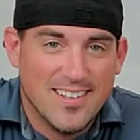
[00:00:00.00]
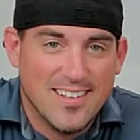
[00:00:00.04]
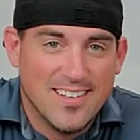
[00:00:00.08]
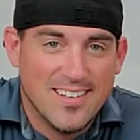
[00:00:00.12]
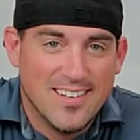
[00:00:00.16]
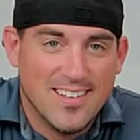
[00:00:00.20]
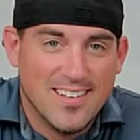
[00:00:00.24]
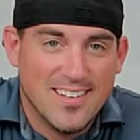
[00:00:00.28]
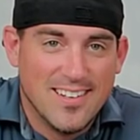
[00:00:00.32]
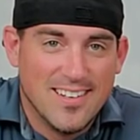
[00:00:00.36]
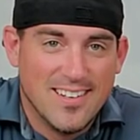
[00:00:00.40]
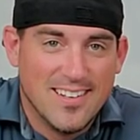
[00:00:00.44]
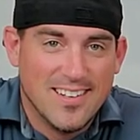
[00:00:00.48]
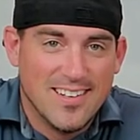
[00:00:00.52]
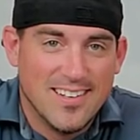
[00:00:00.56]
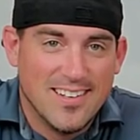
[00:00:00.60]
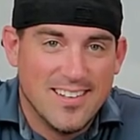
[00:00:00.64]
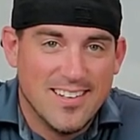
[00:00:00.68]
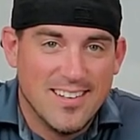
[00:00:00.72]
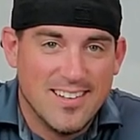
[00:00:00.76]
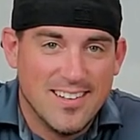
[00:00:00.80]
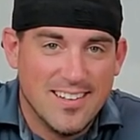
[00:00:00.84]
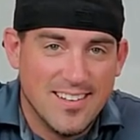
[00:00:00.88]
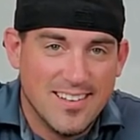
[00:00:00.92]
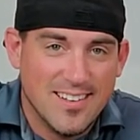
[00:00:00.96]

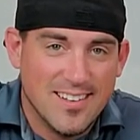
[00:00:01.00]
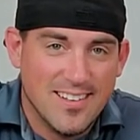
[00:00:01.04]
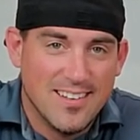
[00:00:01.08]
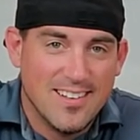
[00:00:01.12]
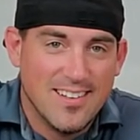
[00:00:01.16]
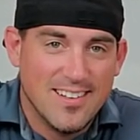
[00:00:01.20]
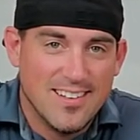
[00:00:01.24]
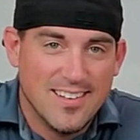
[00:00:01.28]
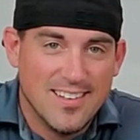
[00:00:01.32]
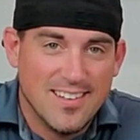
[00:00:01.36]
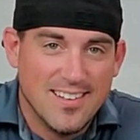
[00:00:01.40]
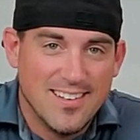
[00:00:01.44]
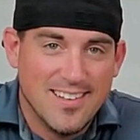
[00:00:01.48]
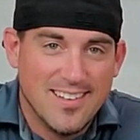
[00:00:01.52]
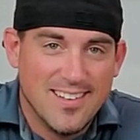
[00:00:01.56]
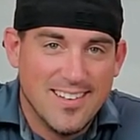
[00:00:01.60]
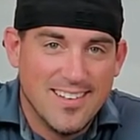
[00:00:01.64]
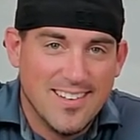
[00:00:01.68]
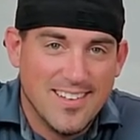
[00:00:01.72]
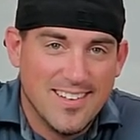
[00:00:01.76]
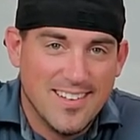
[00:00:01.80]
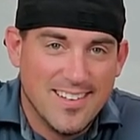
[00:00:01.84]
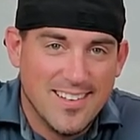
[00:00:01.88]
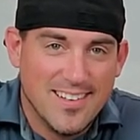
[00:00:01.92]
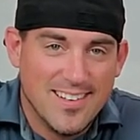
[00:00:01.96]

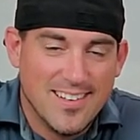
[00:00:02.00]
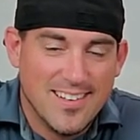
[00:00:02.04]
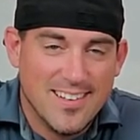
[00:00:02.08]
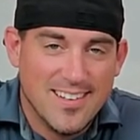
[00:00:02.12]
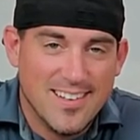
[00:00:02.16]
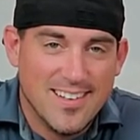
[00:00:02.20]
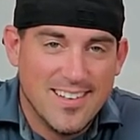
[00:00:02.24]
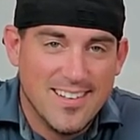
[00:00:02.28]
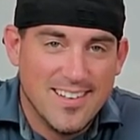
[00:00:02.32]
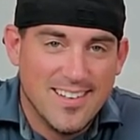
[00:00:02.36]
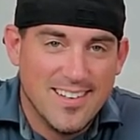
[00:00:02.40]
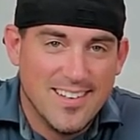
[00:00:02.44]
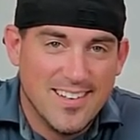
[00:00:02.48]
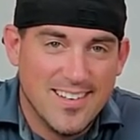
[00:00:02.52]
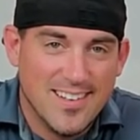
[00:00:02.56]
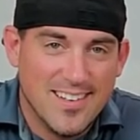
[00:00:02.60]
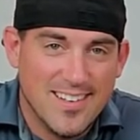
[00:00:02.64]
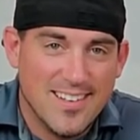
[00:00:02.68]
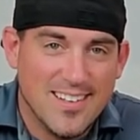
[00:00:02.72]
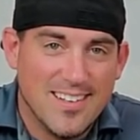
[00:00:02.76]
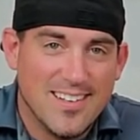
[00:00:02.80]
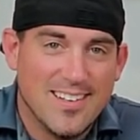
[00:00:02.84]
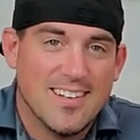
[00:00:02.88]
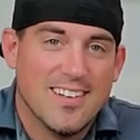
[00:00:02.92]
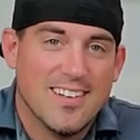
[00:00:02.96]
No words are spoken by the person on screen.